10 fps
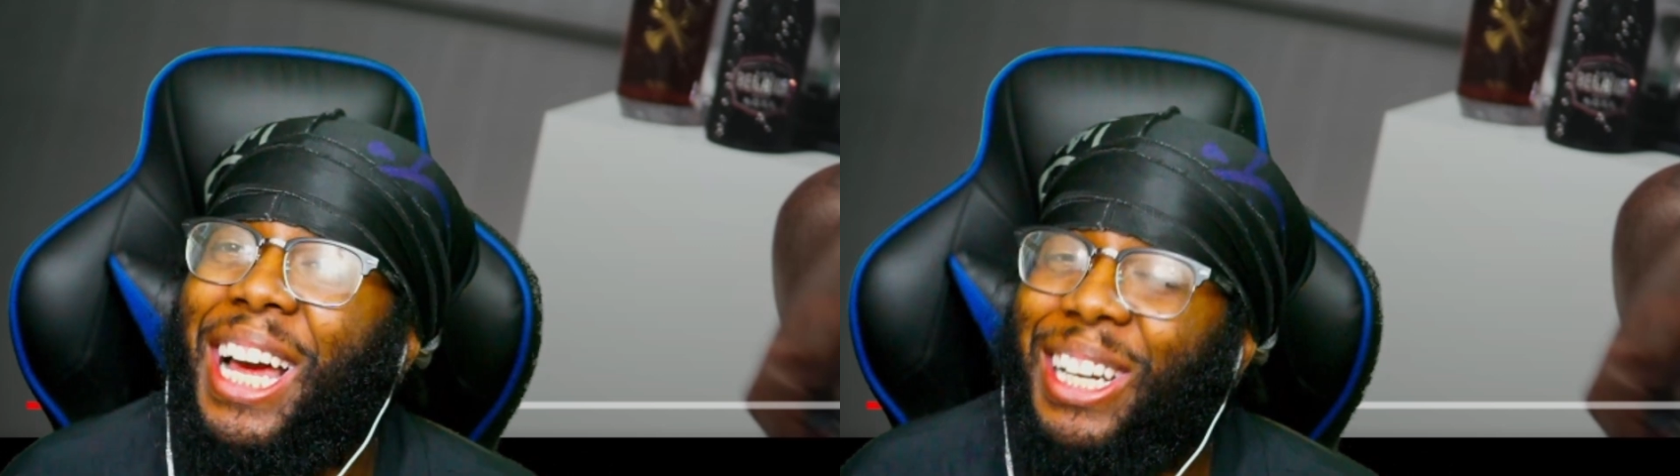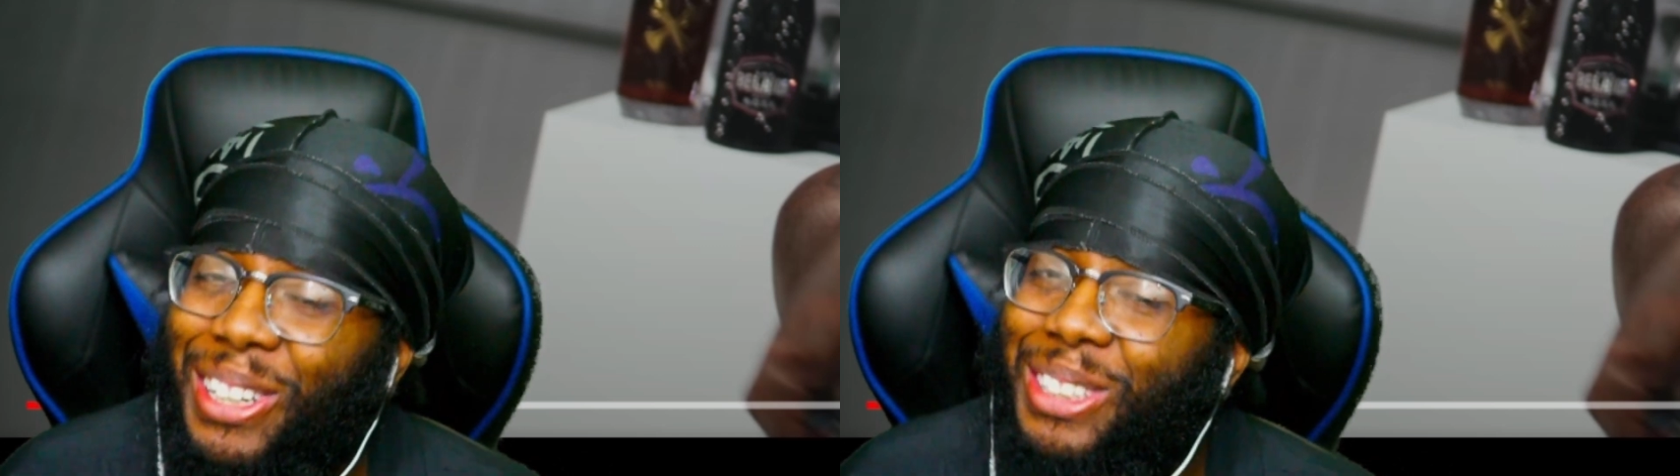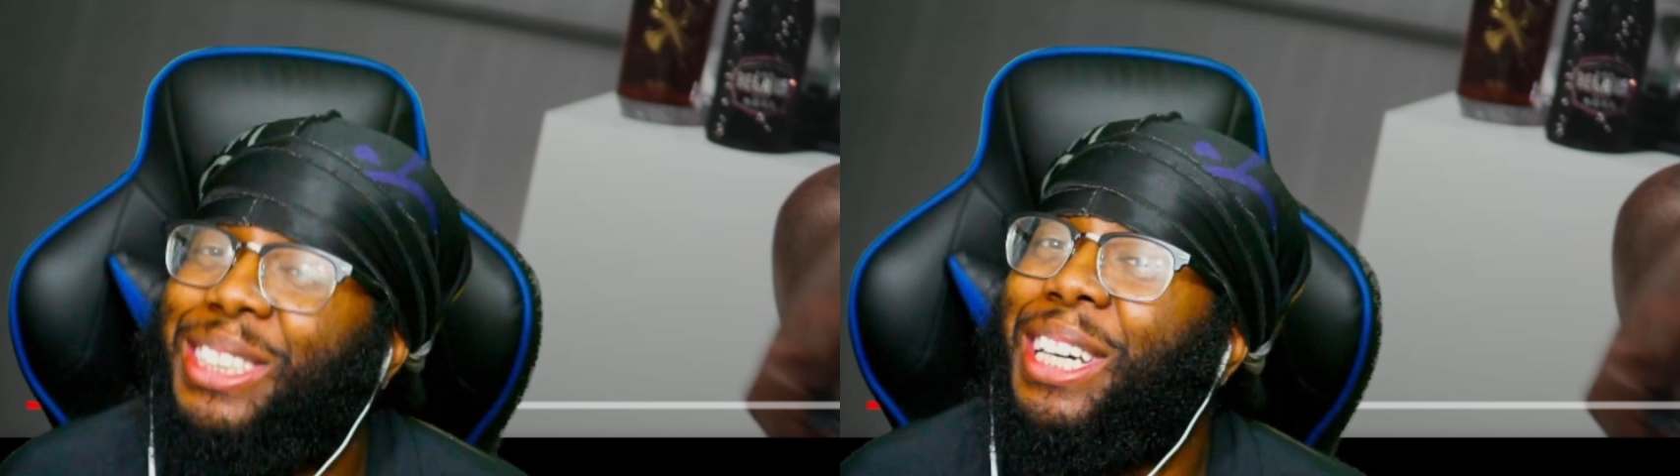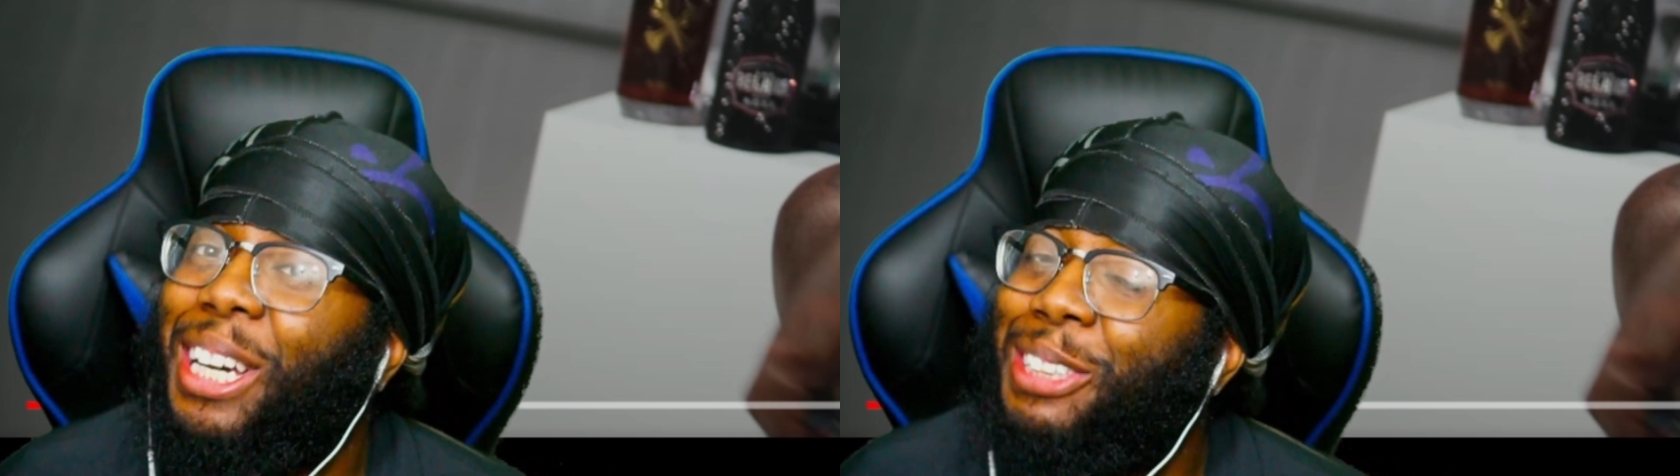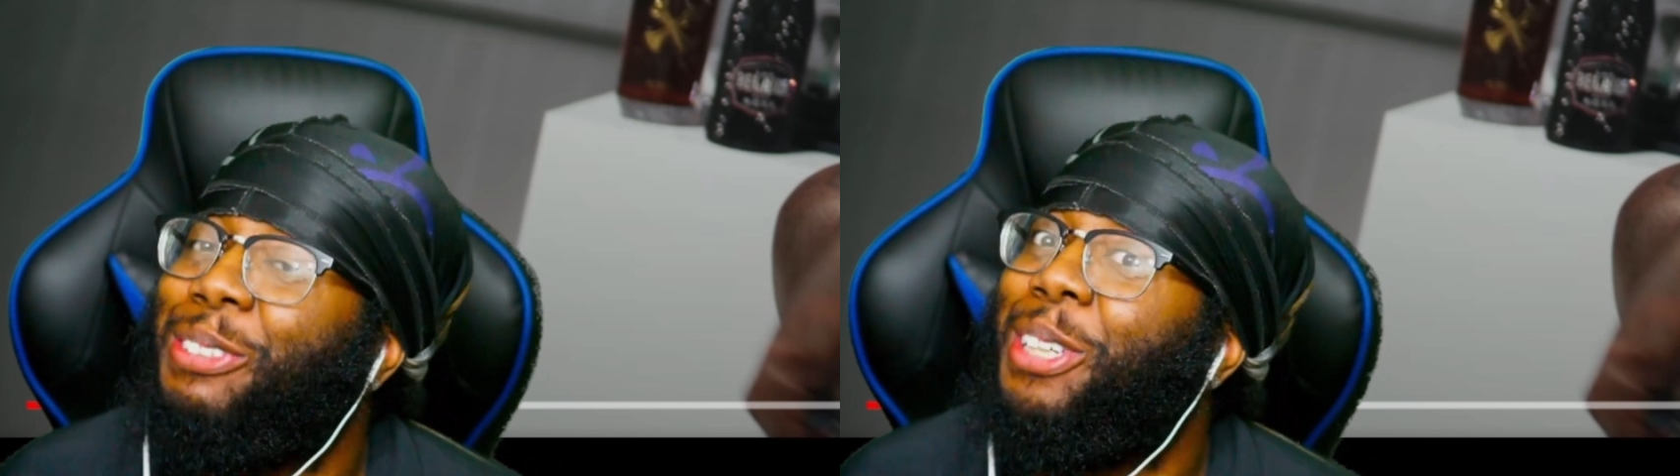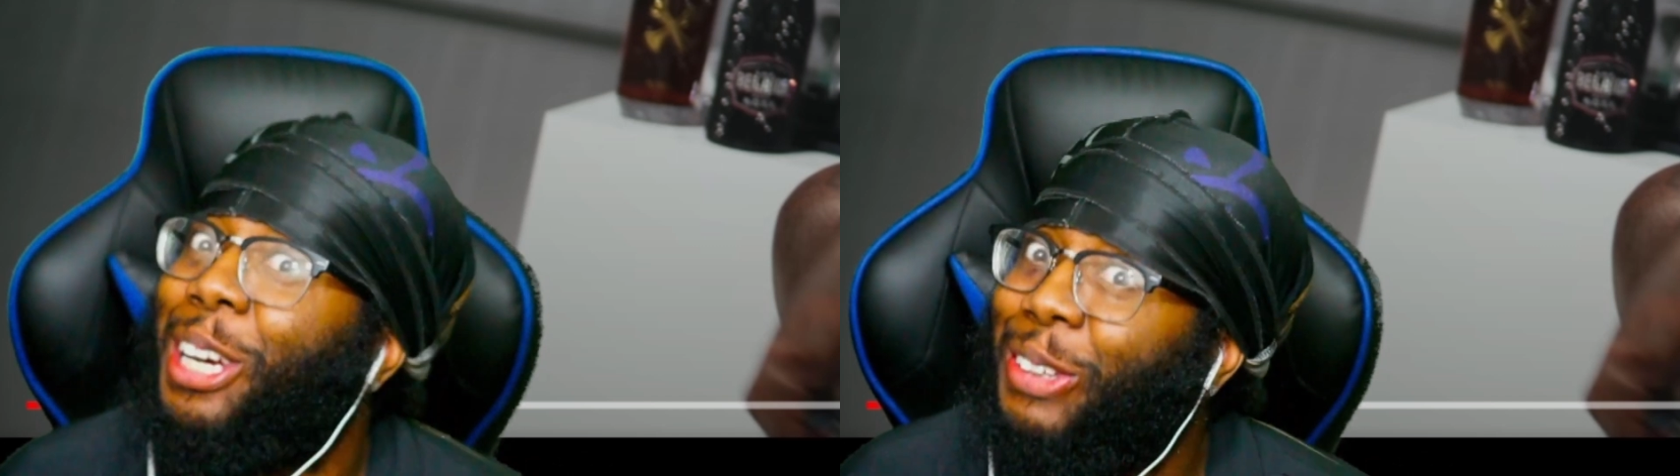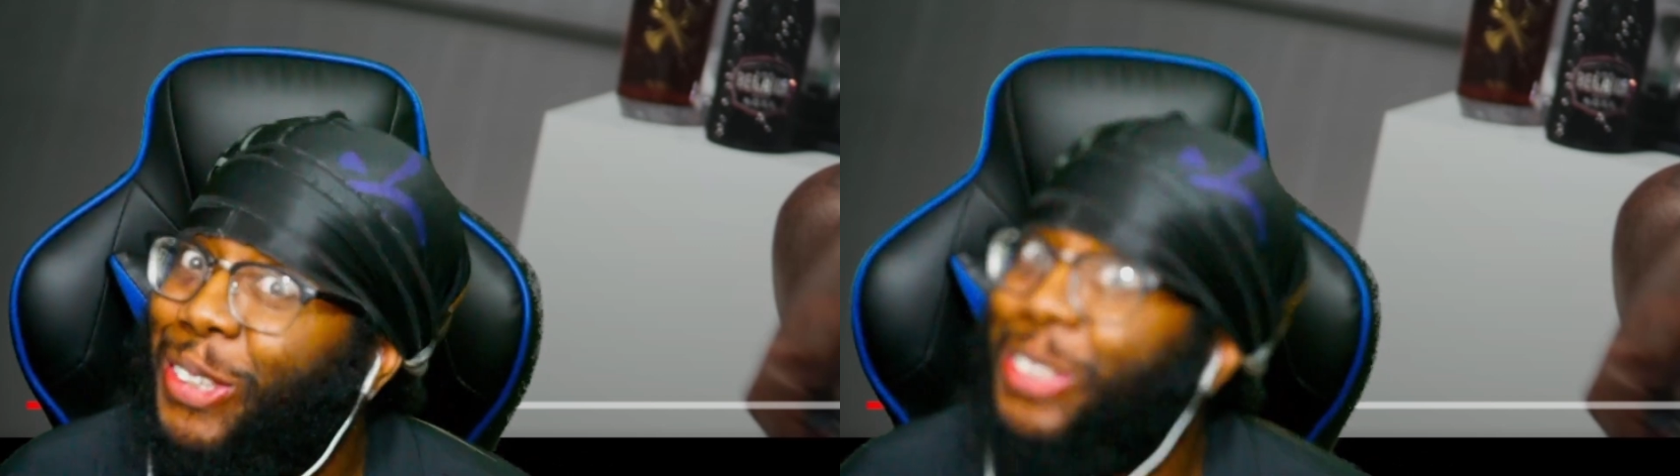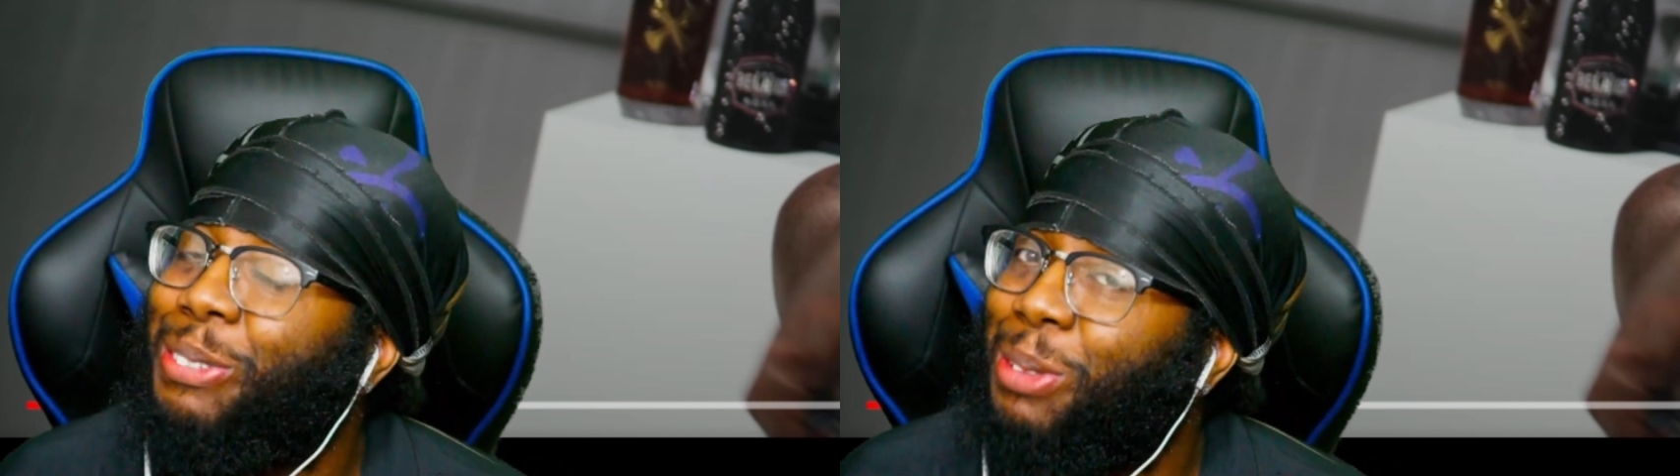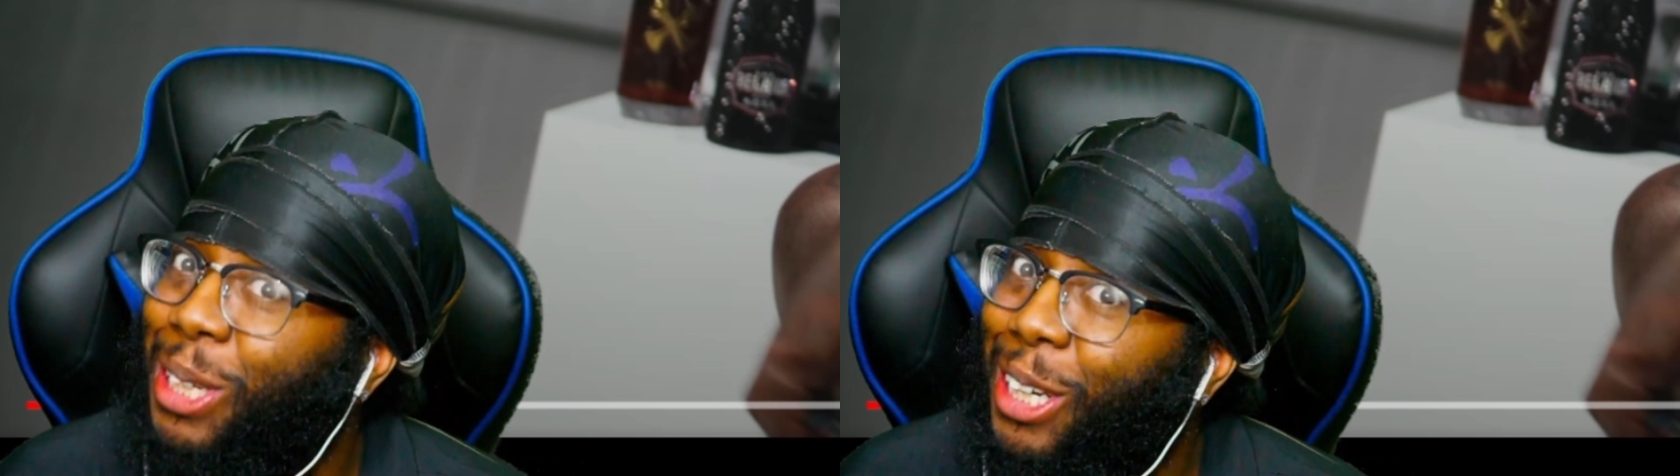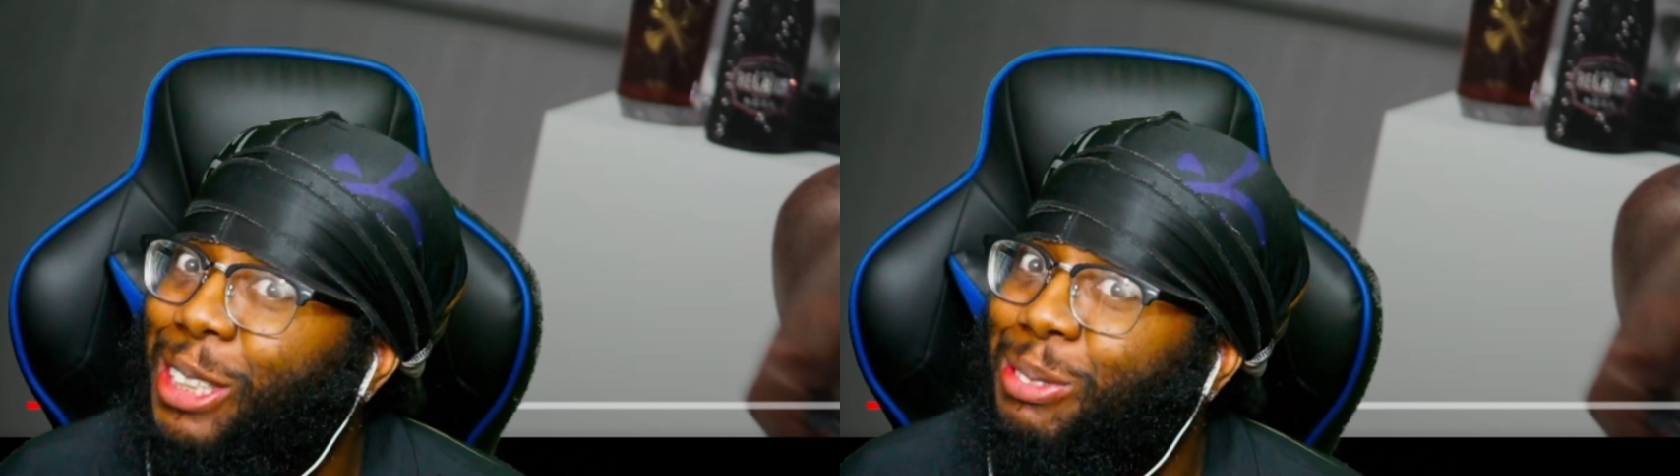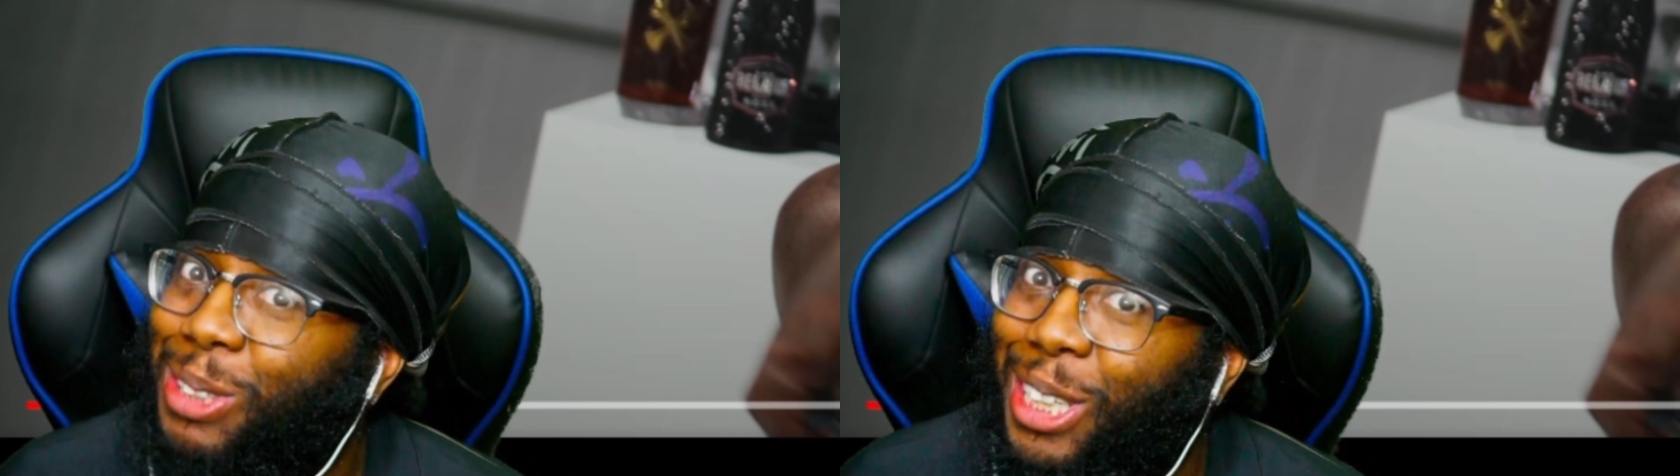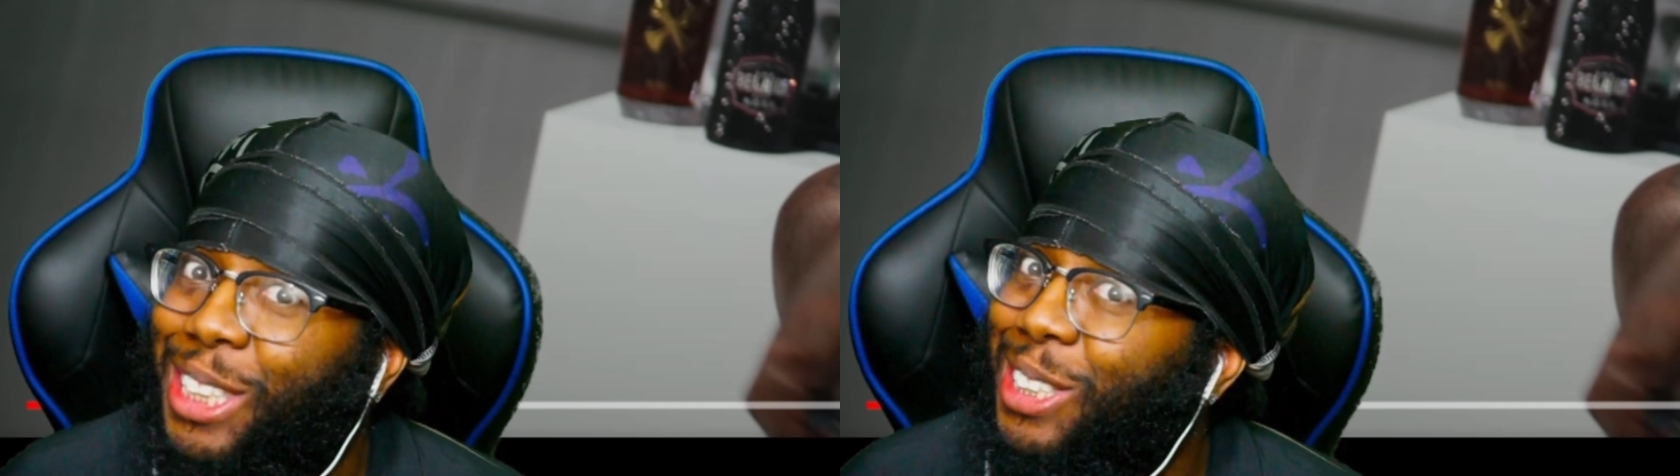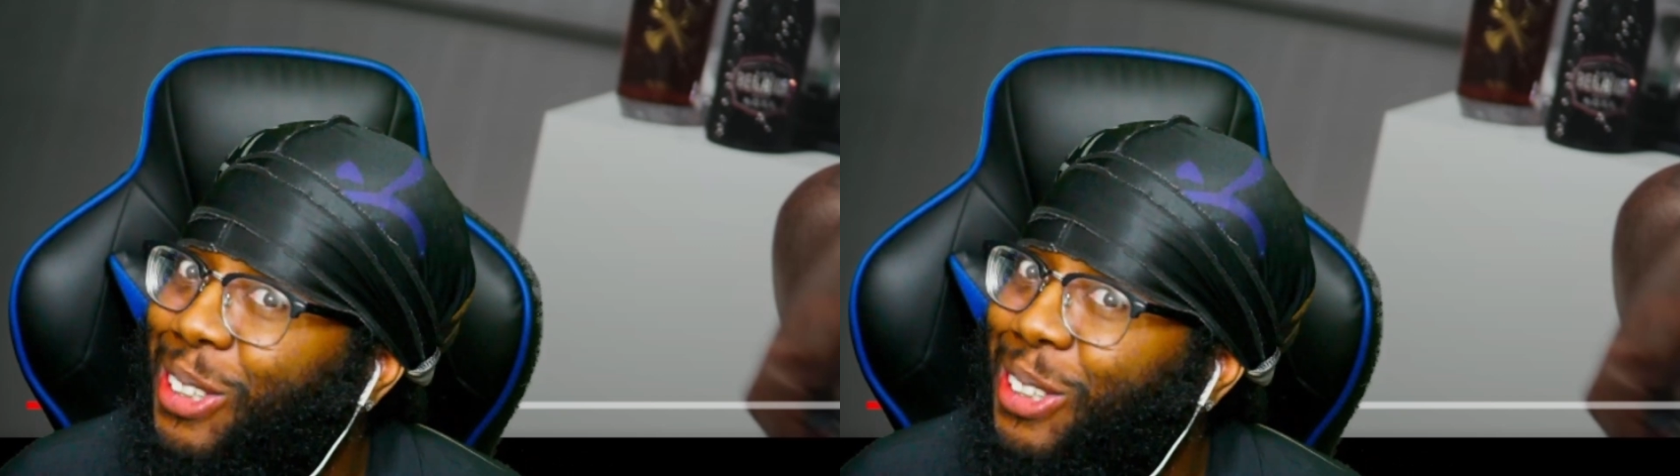I notice enhancements when I see some enhancements, niggas.